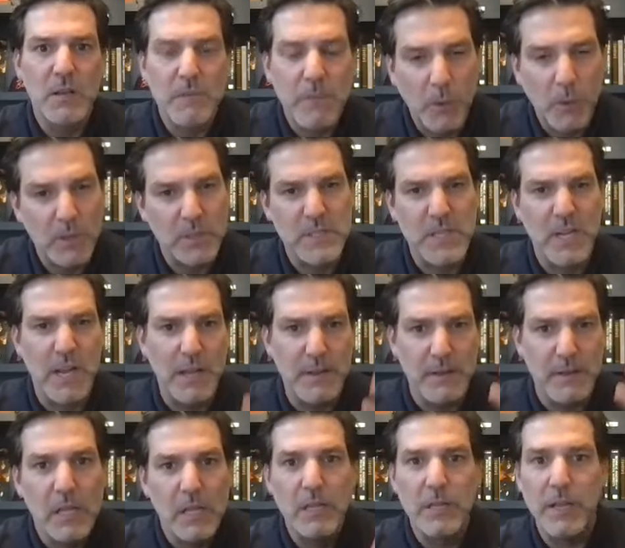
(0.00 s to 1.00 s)
focusing
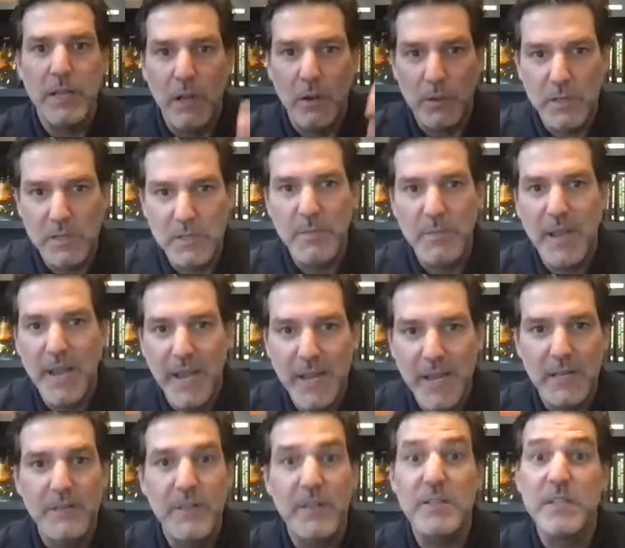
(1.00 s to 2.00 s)
on demand
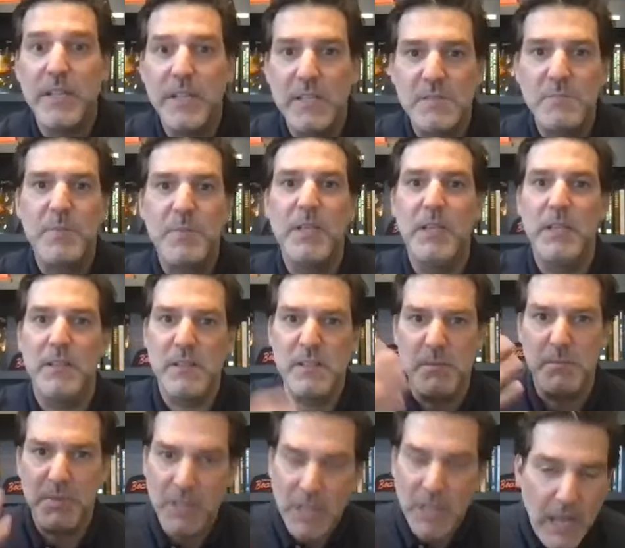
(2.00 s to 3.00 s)
in the DSP,
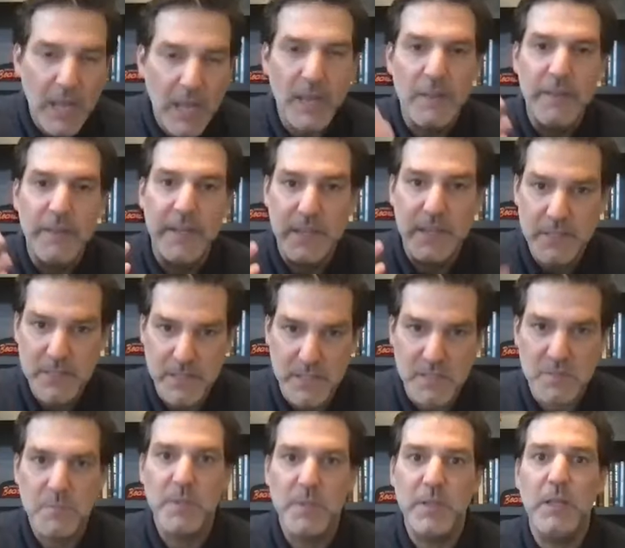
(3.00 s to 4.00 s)
supply in the
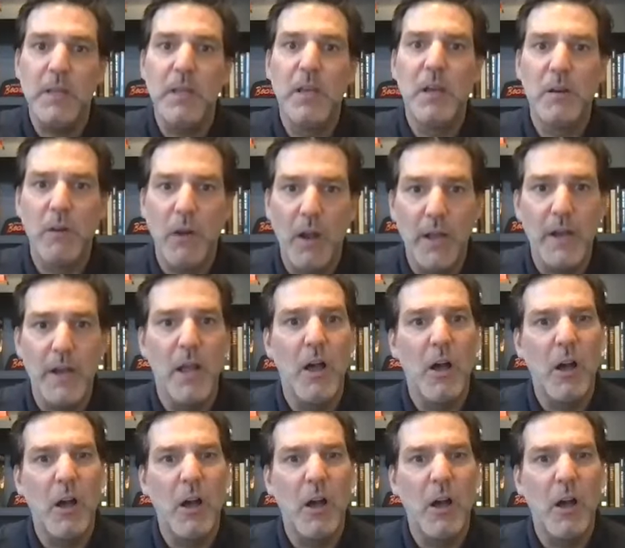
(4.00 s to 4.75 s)
SSP, right?